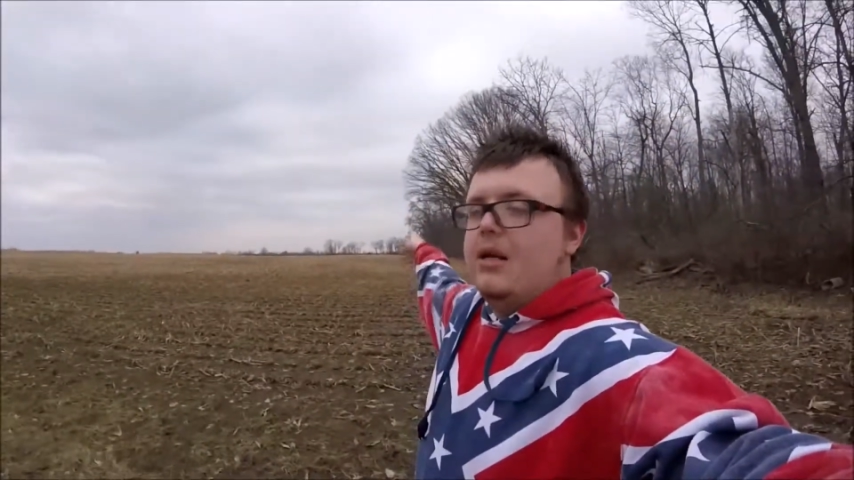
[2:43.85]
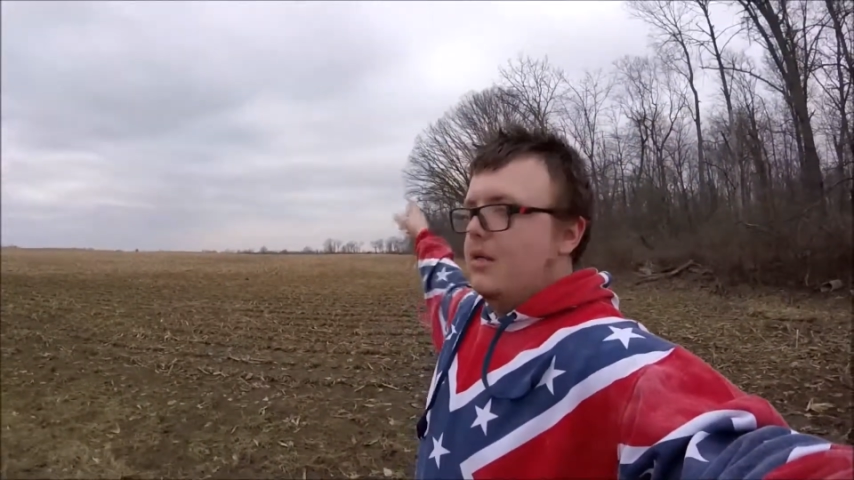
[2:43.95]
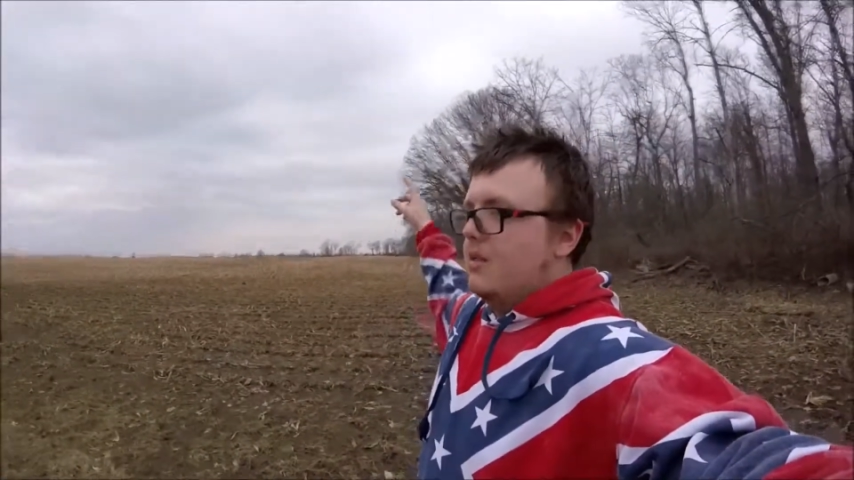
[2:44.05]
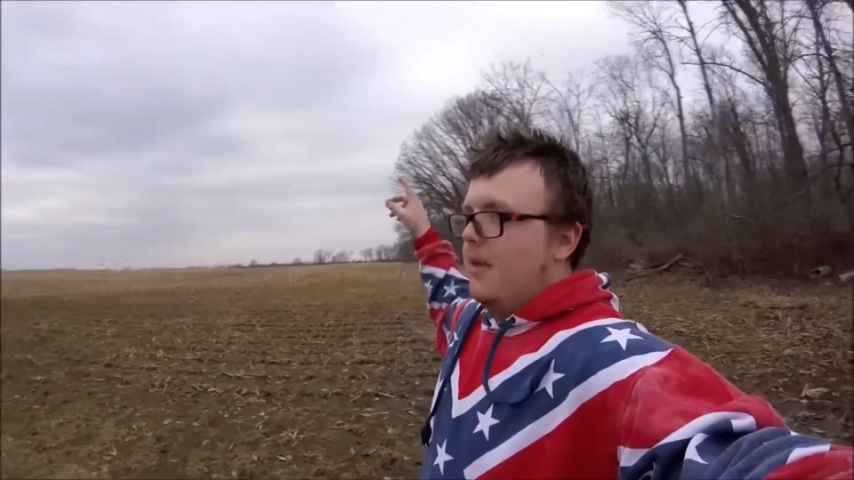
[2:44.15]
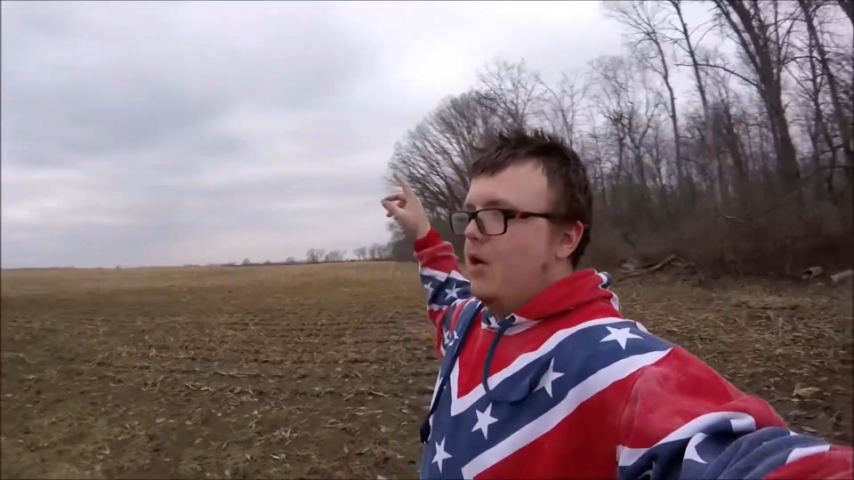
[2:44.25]

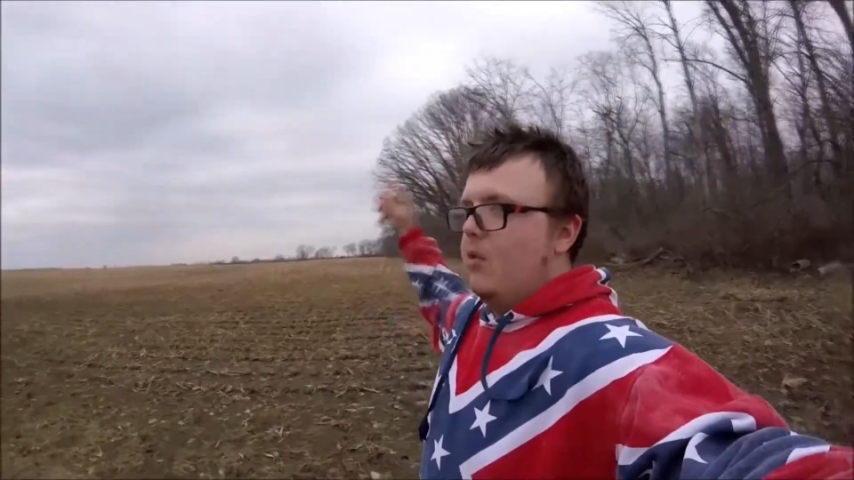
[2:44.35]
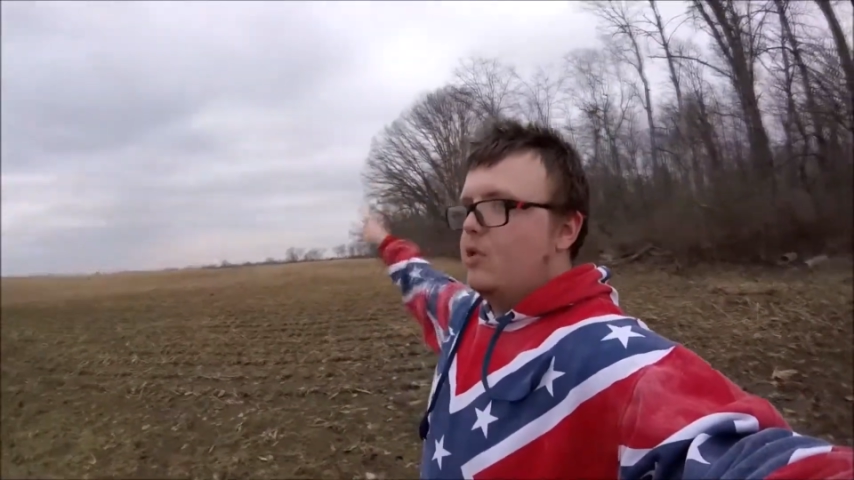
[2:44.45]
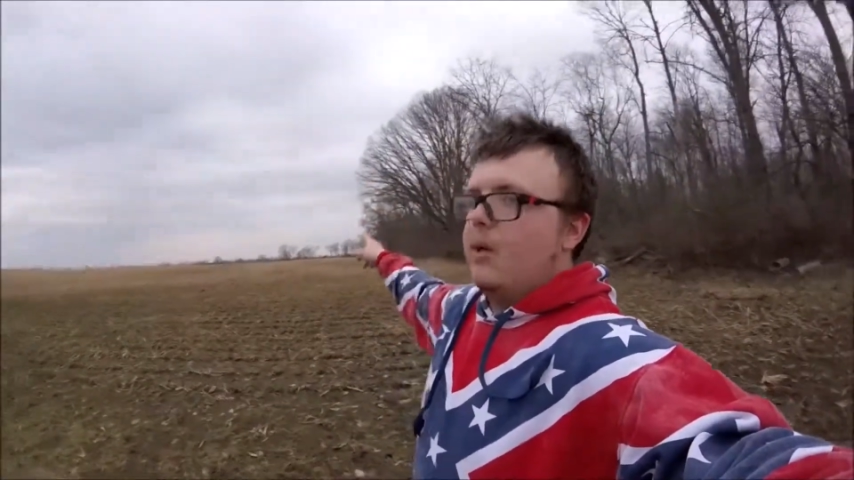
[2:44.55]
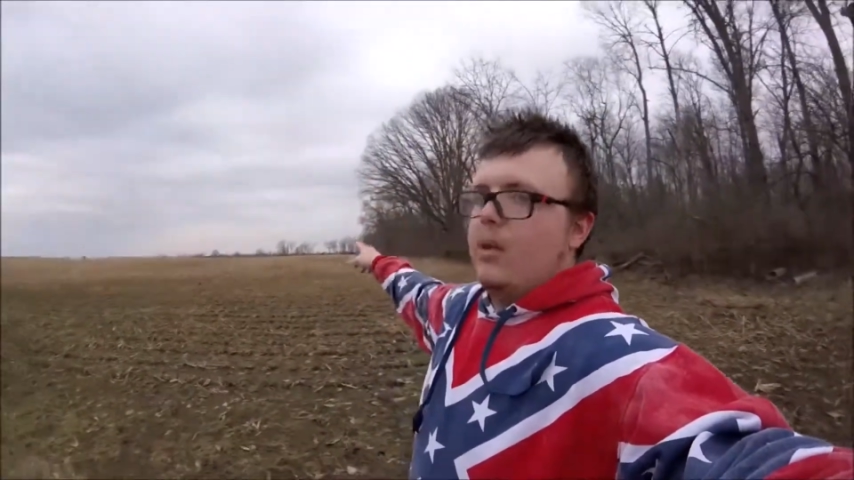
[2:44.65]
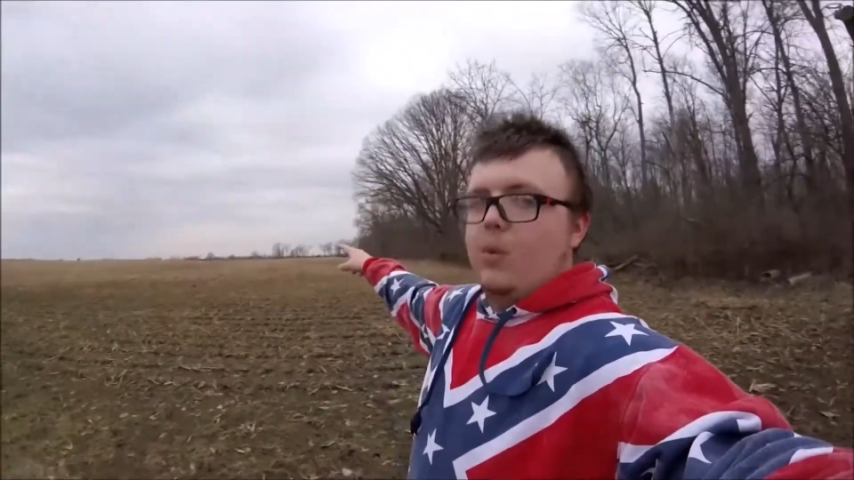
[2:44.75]
Doesn't matter
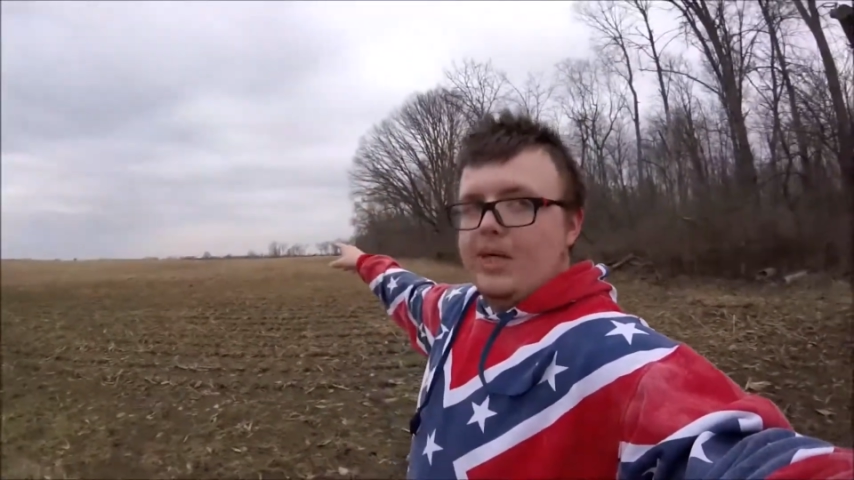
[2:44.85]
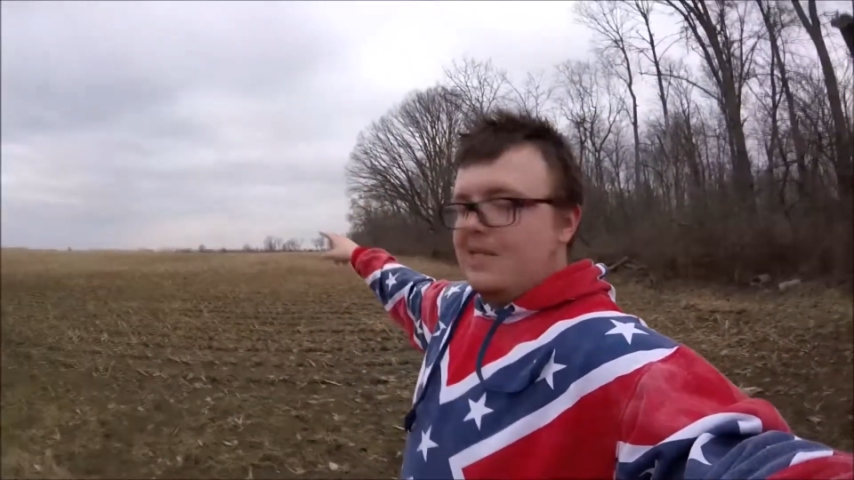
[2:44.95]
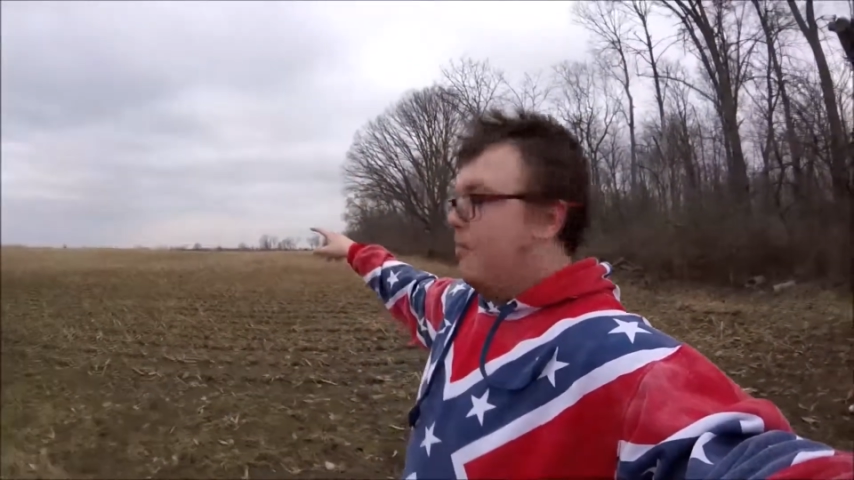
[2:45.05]
which way the wind's